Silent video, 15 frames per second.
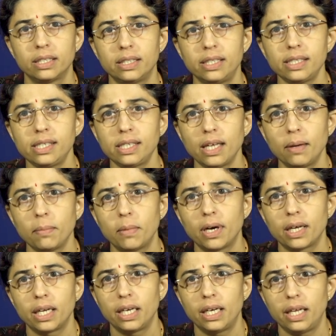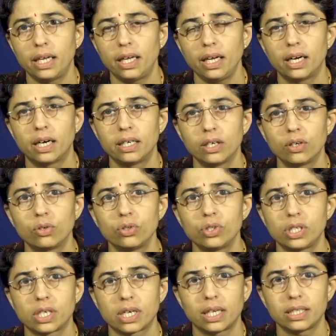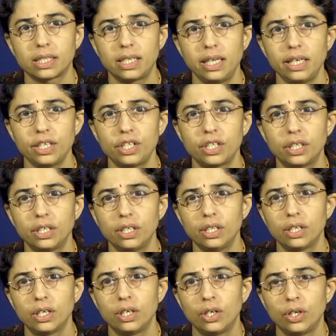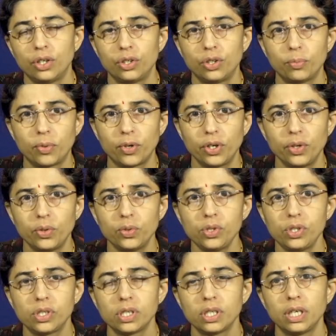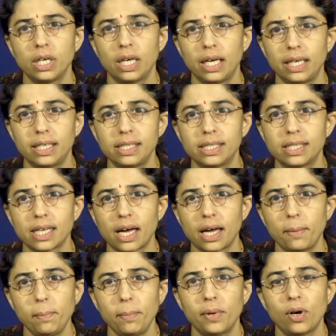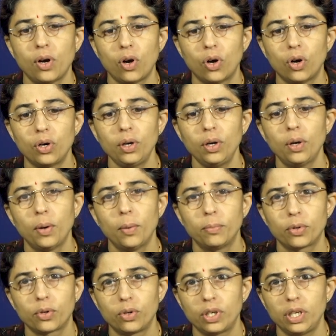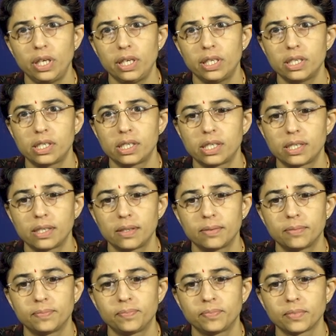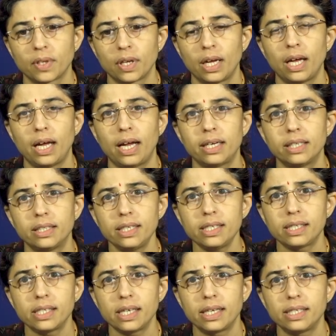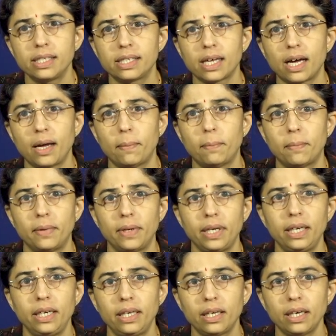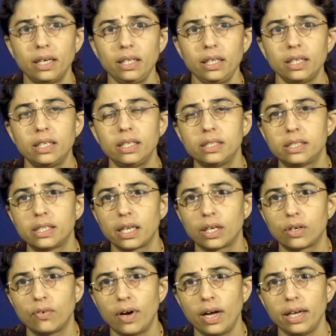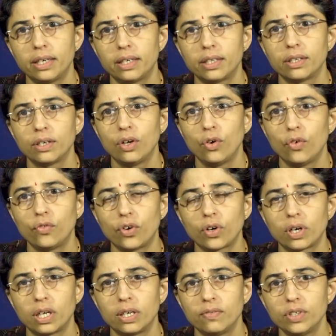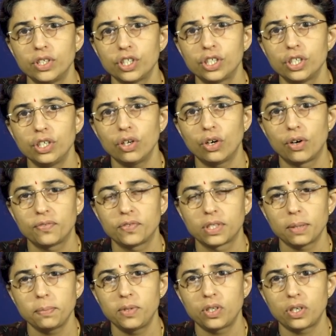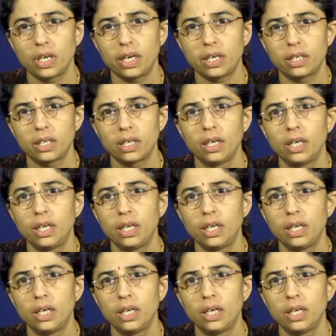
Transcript: This mRNA undergoes translation to produce enzyme or proteins and this enzyme in turn is required for conversion of substrate